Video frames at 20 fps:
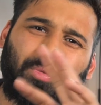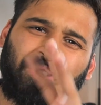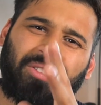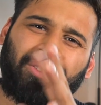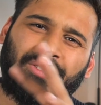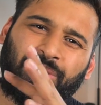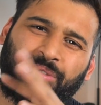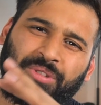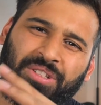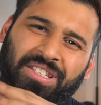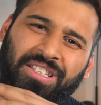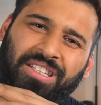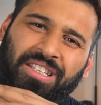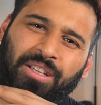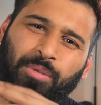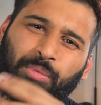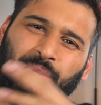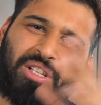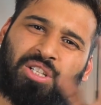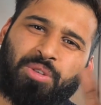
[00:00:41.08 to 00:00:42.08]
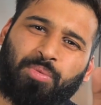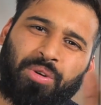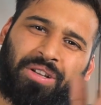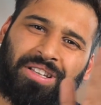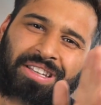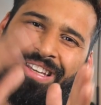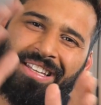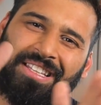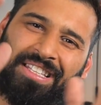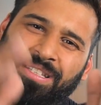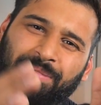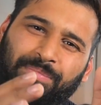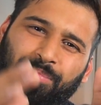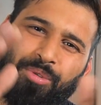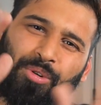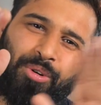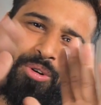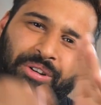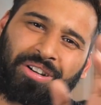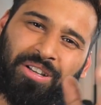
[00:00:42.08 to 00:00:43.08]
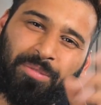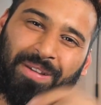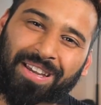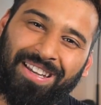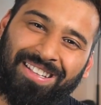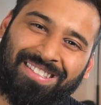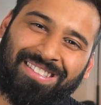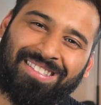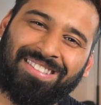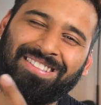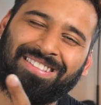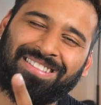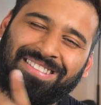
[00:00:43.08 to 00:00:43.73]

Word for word: wanted to see which one gets more demands.